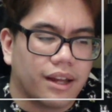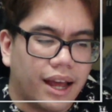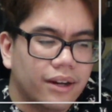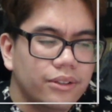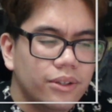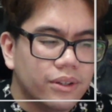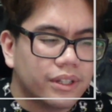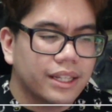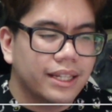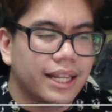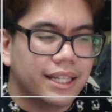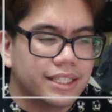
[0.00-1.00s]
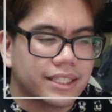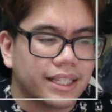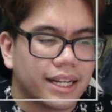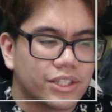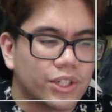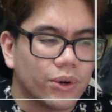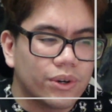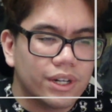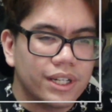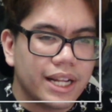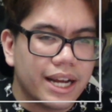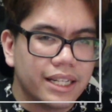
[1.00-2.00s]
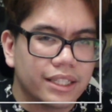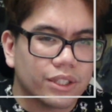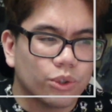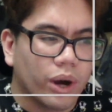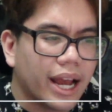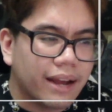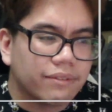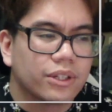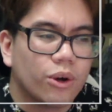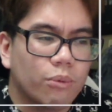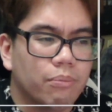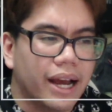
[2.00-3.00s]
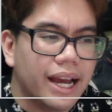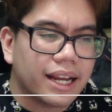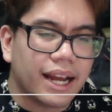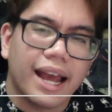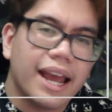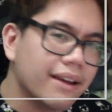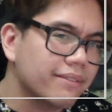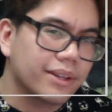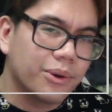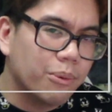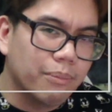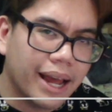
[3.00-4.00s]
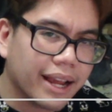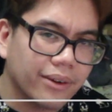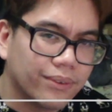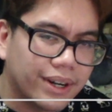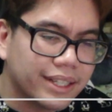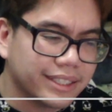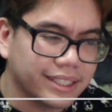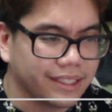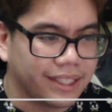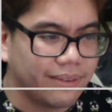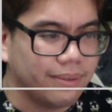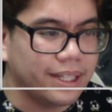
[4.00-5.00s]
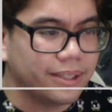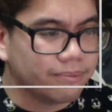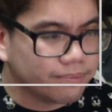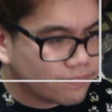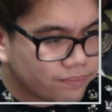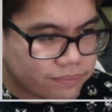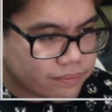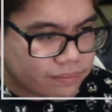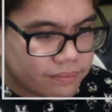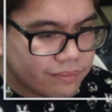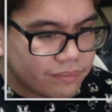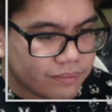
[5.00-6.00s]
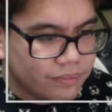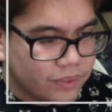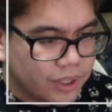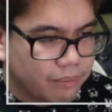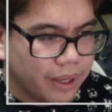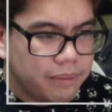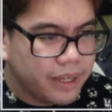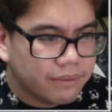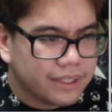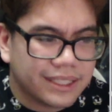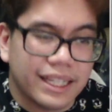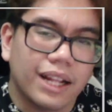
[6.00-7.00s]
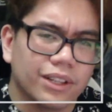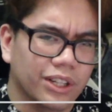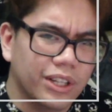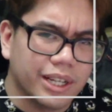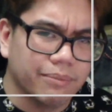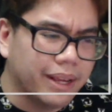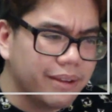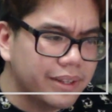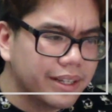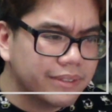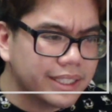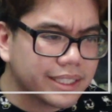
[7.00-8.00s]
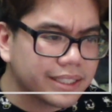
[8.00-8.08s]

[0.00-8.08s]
I don't know, did they just not show her a lot? Do I have to go back? I have to go back and watch it. I mean, maybe I'm just not looking, maybe I